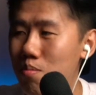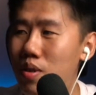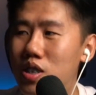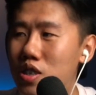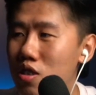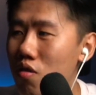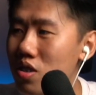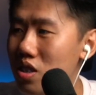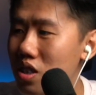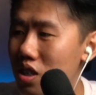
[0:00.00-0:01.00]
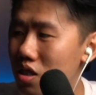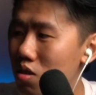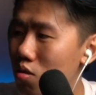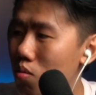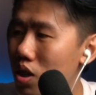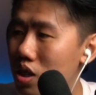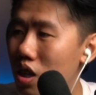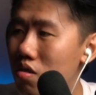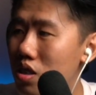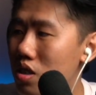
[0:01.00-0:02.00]
But she obviously doesn't know what a
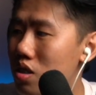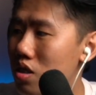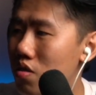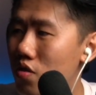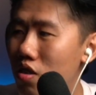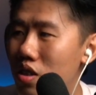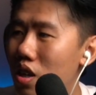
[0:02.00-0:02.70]
curry is. If not,